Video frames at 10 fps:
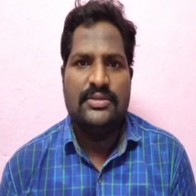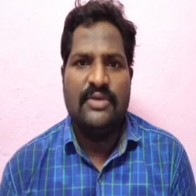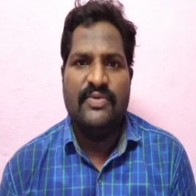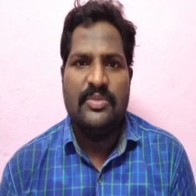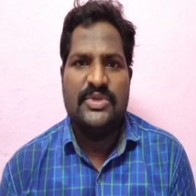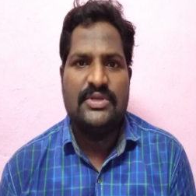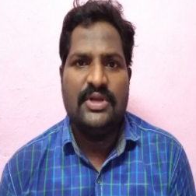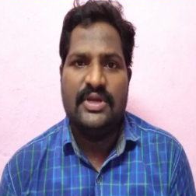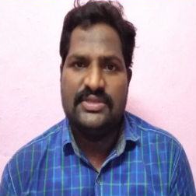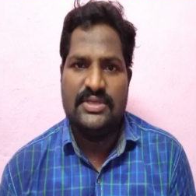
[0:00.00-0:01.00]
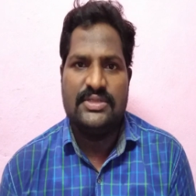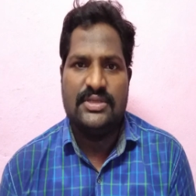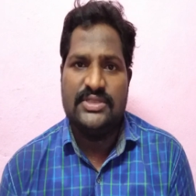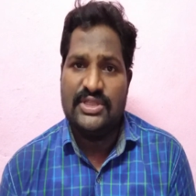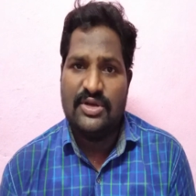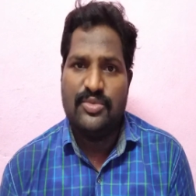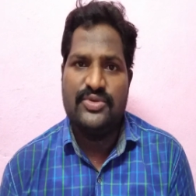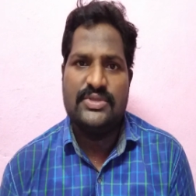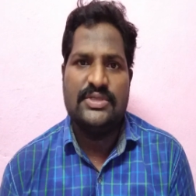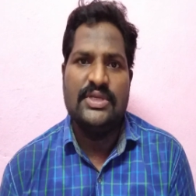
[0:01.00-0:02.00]
the famous lyricist Chandra
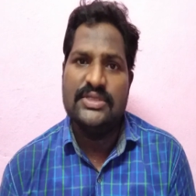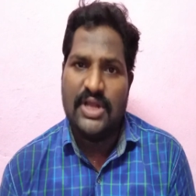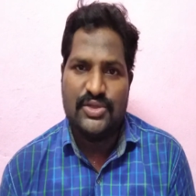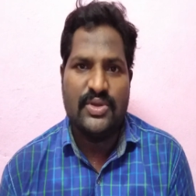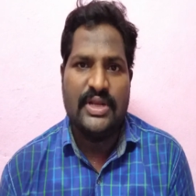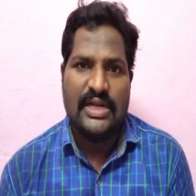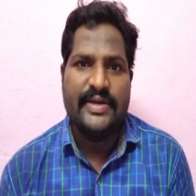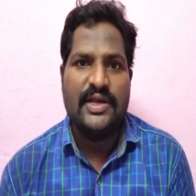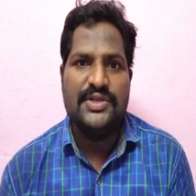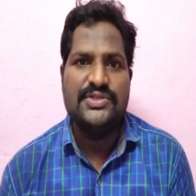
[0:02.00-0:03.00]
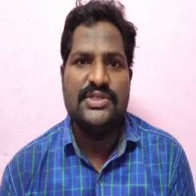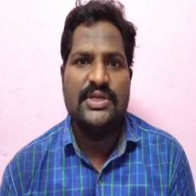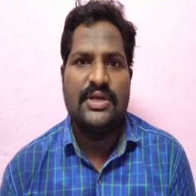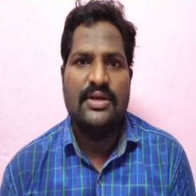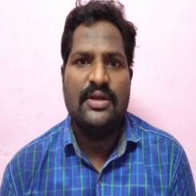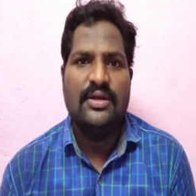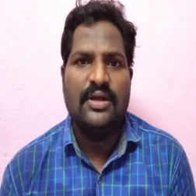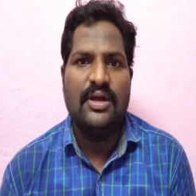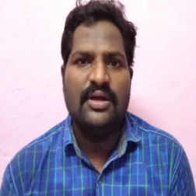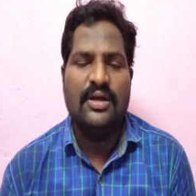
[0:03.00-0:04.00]
Bose is also an electrical engineer,
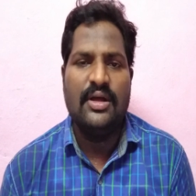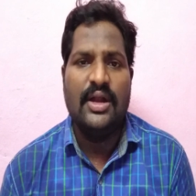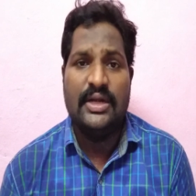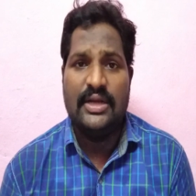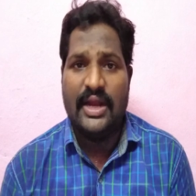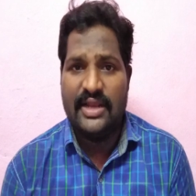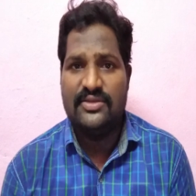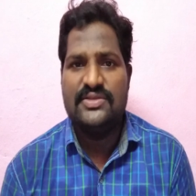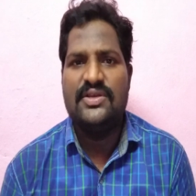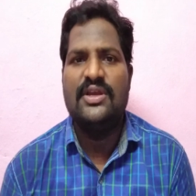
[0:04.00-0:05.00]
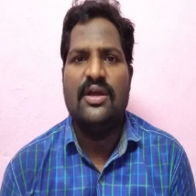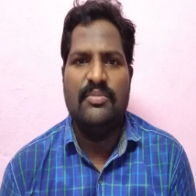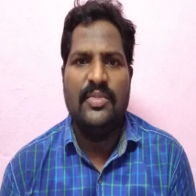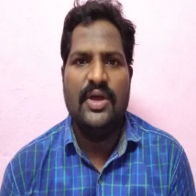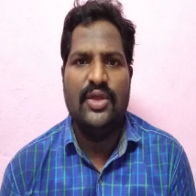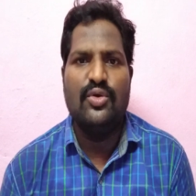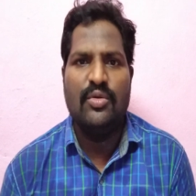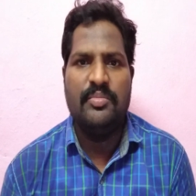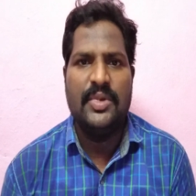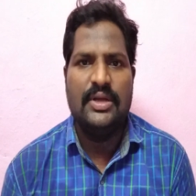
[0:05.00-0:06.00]
uh, and Ananta Sriram, I
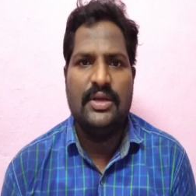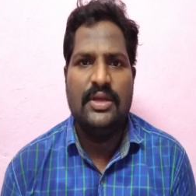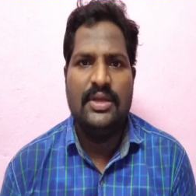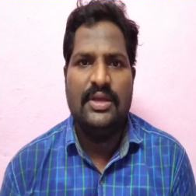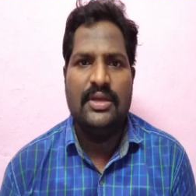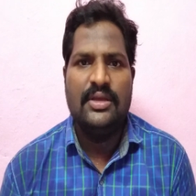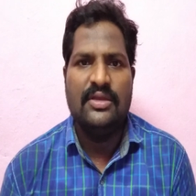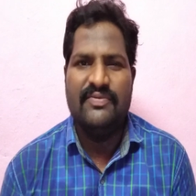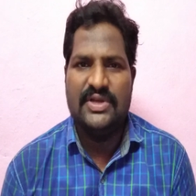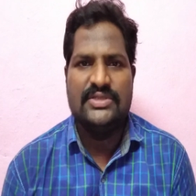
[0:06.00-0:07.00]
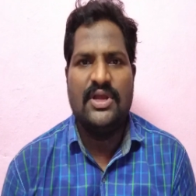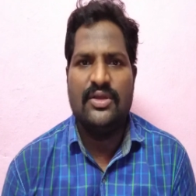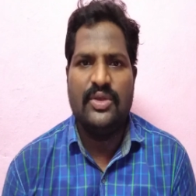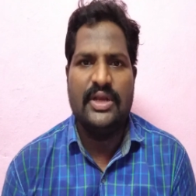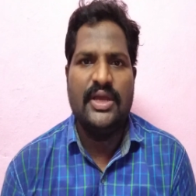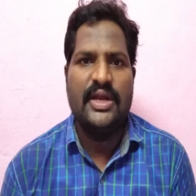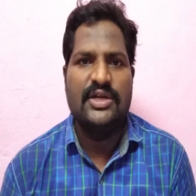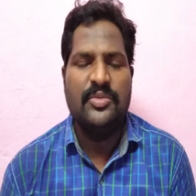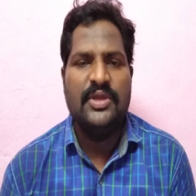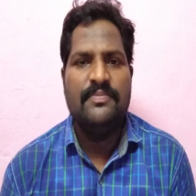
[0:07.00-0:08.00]
hope if it is wrong you can
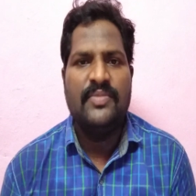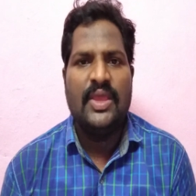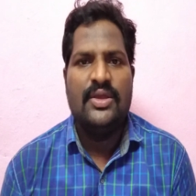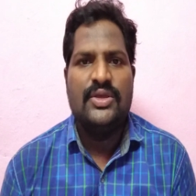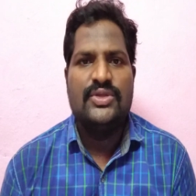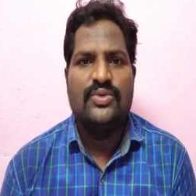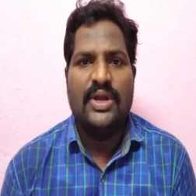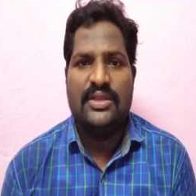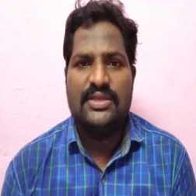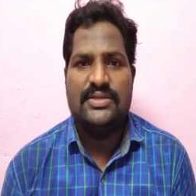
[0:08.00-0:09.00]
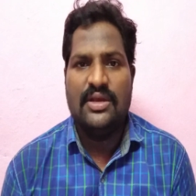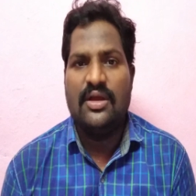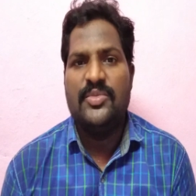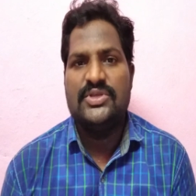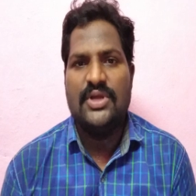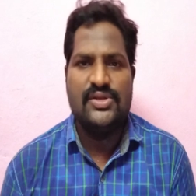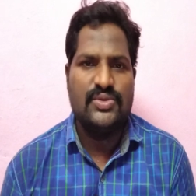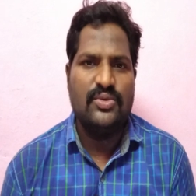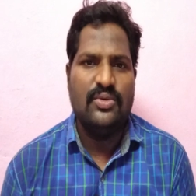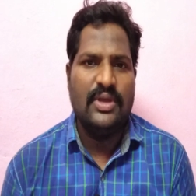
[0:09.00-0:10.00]
correct me. So Ananta Sriram is
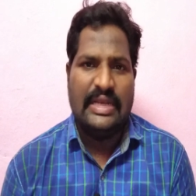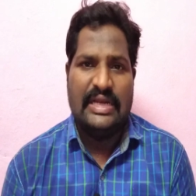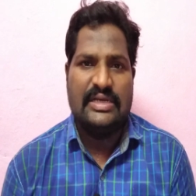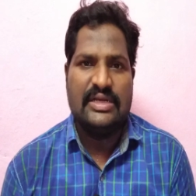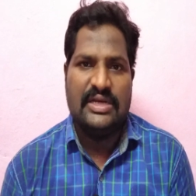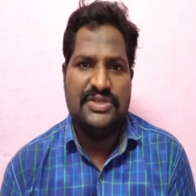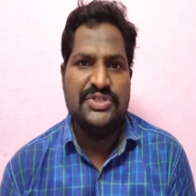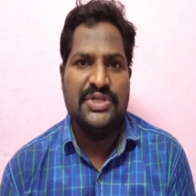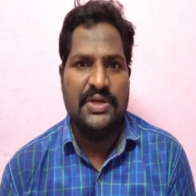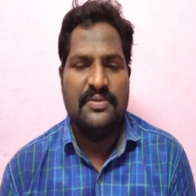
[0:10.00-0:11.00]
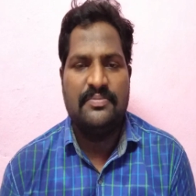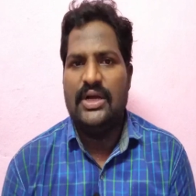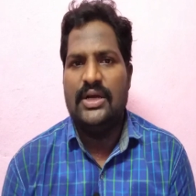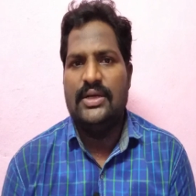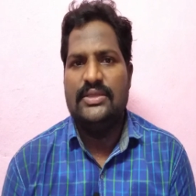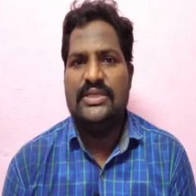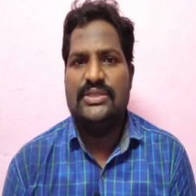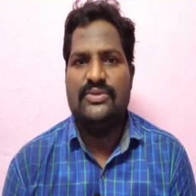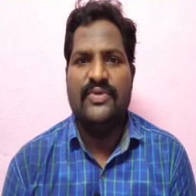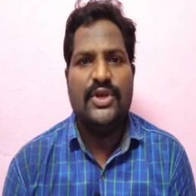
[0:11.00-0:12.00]
also an electrical engineer. Uh,
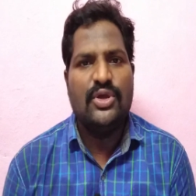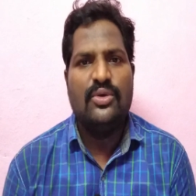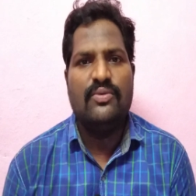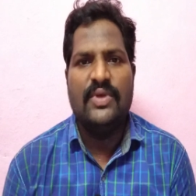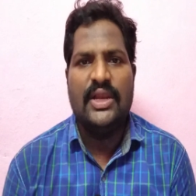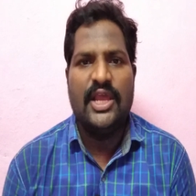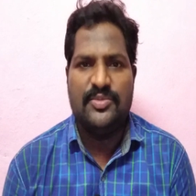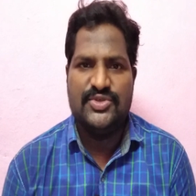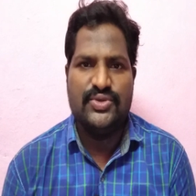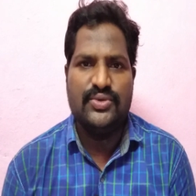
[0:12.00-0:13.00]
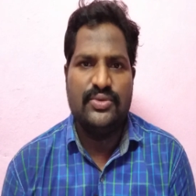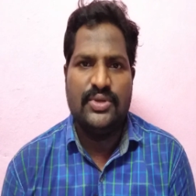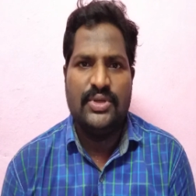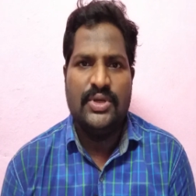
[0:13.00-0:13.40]
this video will helps you